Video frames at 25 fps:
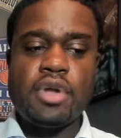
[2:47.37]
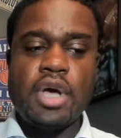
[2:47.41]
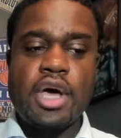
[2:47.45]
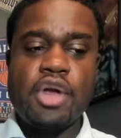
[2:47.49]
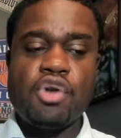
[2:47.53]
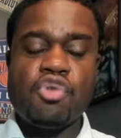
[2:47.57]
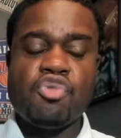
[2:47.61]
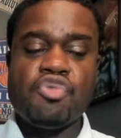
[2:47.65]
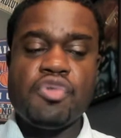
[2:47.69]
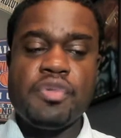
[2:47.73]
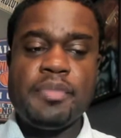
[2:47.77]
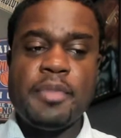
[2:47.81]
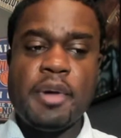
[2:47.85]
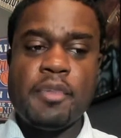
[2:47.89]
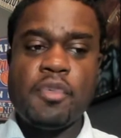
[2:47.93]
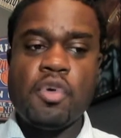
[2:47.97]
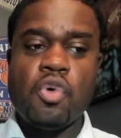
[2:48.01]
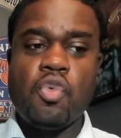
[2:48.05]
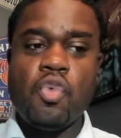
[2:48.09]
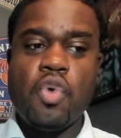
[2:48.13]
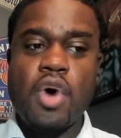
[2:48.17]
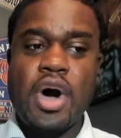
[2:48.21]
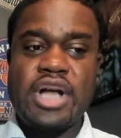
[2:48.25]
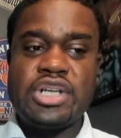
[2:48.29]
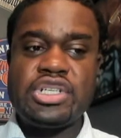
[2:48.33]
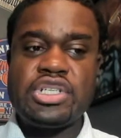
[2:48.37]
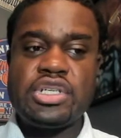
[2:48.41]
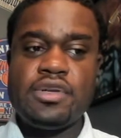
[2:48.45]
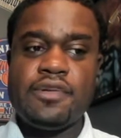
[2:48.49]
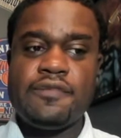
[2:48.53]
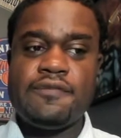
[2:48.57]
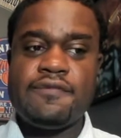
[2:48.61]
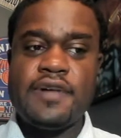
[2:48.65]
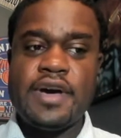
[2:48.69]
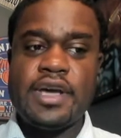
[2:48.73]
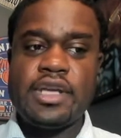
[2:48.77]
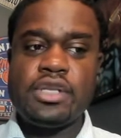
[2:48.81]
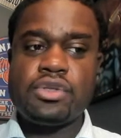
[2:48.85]
I don't remember watching the
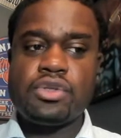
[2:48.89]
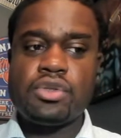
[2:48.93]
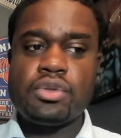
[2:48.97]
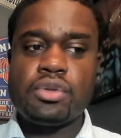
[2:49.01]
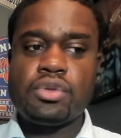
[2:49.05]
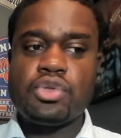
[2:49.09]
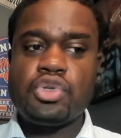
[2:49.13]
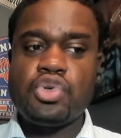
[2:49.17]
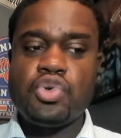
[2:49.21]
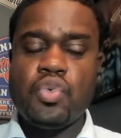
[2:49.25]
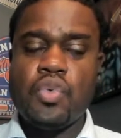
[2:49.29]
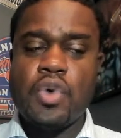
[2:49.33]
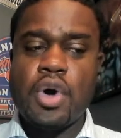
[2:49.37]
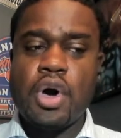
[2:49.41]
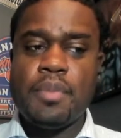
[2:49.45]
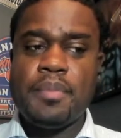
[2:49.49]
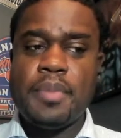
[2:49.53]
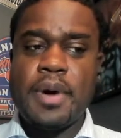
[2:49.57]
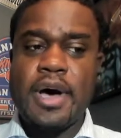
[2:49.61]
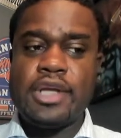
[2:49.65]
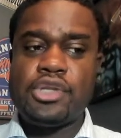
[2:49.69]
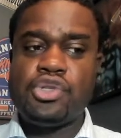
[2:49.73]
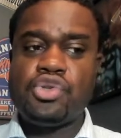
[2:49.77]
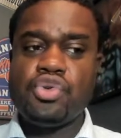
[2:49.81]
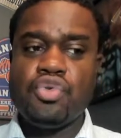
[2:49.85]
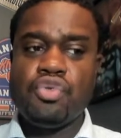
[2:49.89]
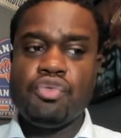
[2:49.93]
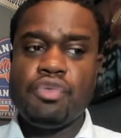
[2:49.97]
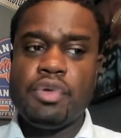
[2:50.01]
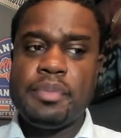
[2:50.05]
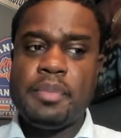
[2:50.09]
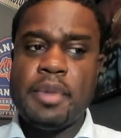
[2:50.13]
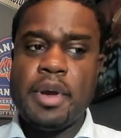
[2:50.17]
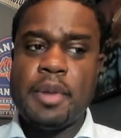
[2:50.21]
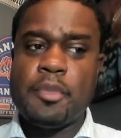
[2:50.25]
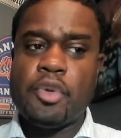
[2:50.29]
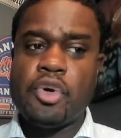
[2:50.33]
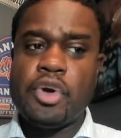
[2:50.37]
fight too well, but I do
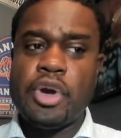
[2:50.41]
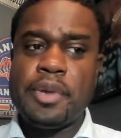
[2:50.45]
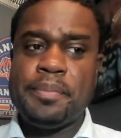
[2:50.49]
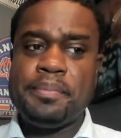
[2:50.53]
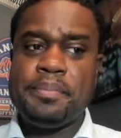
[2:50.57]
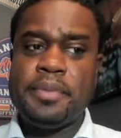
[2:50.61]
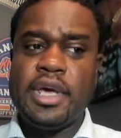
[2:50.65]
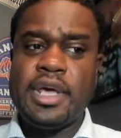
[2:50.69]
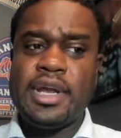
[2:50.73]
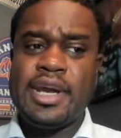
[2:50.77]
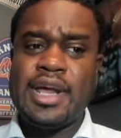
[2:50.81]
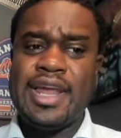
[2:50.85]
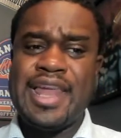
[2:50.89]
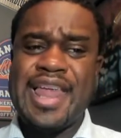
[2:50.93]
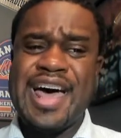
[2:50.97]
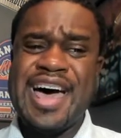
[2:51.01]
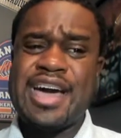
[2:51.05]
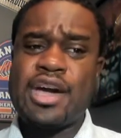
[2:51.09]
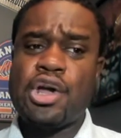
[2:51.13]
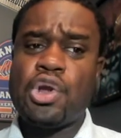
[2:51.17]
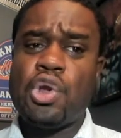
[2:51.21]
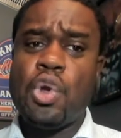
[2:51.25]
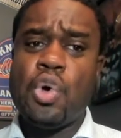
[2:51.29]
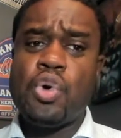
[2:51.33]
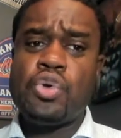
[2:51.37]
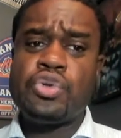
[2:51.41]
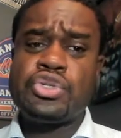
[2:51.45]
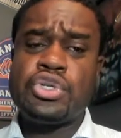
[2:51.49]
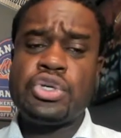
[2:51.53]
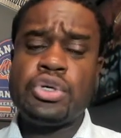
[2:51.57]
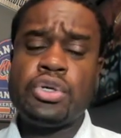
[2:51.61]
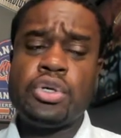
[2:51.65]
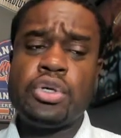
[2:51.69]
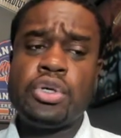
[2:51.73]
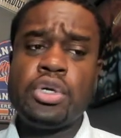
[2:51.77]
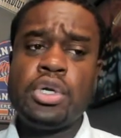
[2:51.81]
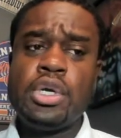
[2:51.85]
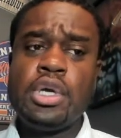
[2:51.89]
remember it being a lot
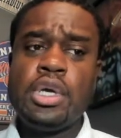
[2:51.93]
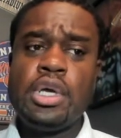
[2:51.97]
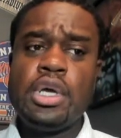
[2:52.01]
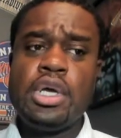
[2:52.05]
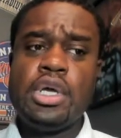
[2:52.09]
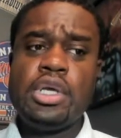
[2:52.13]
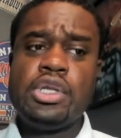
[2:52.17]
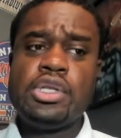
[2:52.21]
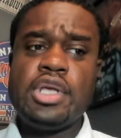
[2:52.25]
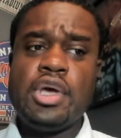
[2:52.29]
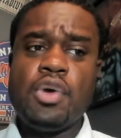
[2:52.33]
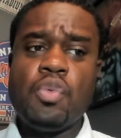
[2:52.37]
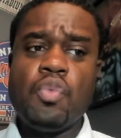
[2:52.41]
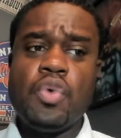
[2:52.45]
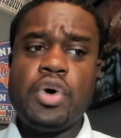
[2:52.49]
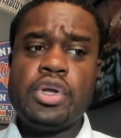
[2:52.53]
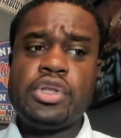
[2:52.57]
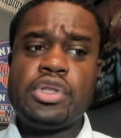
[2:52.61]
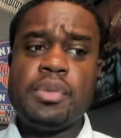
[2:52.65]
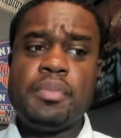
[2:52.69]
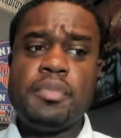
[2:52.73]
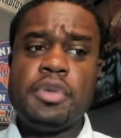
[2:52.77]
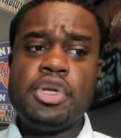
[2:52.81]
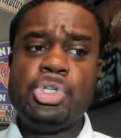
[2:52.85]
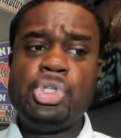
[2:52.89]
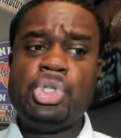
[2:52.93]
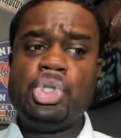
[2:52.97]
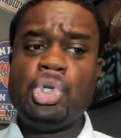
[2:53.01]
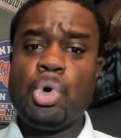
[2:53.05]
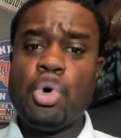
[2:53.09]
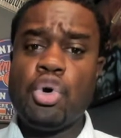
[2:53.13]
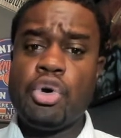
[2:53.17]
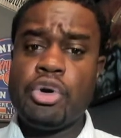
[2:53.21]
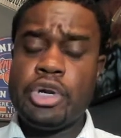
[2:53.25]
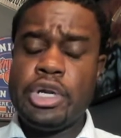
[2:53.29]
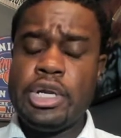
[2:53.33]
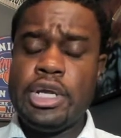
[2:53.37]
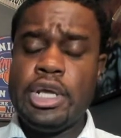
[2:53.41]
closer than what the
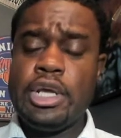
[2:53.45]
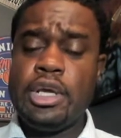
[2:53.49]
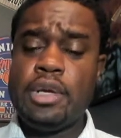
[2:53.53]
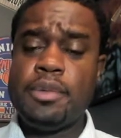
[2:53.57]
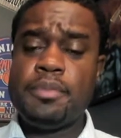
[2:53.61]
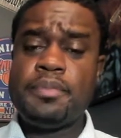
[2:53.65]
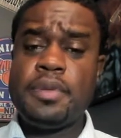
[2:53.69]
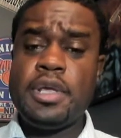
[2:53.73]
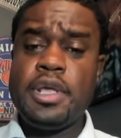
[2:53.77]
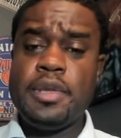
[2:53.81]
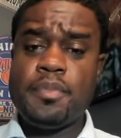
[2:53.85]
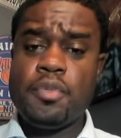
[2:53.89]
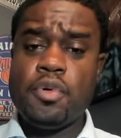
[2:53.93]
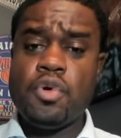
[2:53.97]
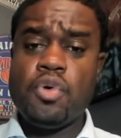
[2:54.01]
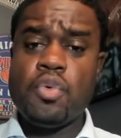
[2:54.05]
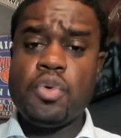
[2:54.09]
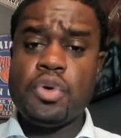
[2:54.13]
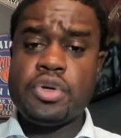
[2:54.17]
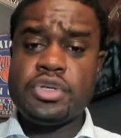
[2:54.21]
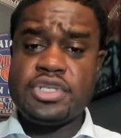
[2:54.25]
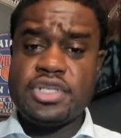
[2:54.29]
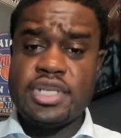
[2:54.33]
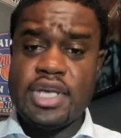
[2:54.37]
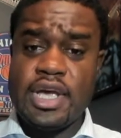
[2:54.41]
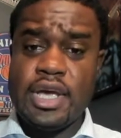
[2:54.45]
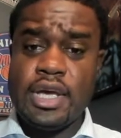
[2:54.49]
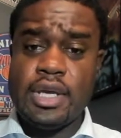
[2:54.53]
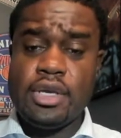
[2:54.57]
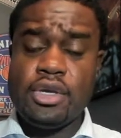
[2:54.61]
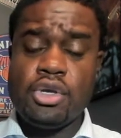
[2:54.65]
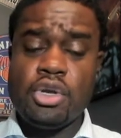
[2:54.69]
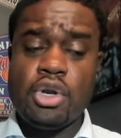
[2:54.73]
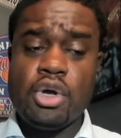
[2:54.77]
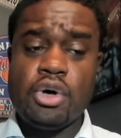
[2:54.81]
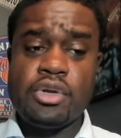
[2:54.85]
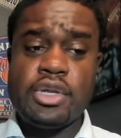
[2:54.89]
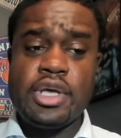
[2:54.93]
majority people were saying.
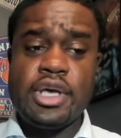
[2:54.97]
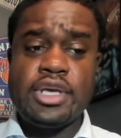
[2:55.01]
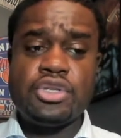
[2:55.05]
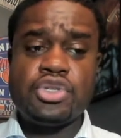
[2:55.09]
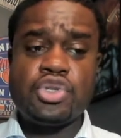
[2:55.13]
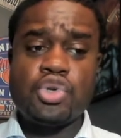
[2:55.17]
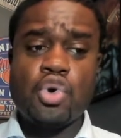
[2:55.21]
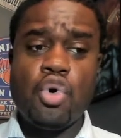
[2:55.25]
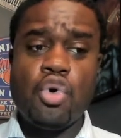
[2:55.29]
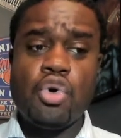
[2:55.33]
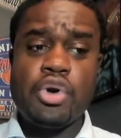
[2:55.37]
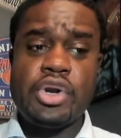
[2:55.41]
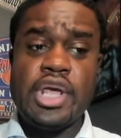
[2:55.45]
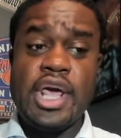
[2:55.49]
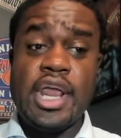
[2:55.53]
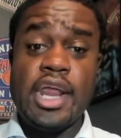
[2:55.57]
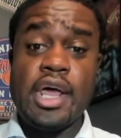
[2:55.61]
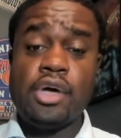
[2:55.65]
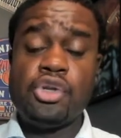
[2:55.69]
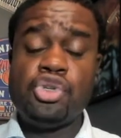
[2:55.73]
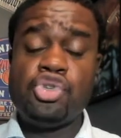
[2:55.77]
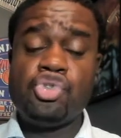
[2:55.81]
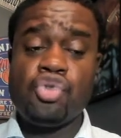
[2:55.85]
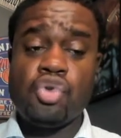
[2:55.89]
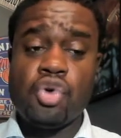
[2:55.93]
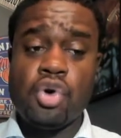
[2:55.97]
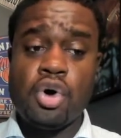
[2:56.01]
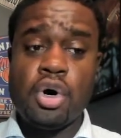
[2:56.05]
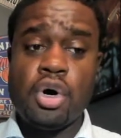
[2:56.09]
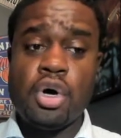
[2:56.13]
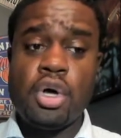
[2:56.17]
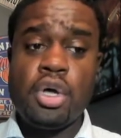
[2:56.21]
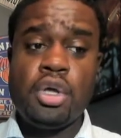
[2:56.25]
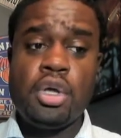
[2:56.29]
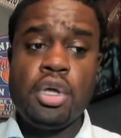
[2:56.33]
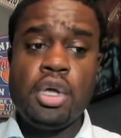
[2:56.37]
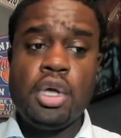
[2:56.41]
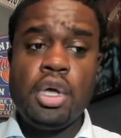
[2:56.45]
You know, they scored it a
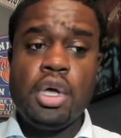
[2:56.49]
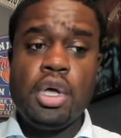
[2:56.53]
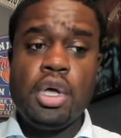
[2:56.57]
draw.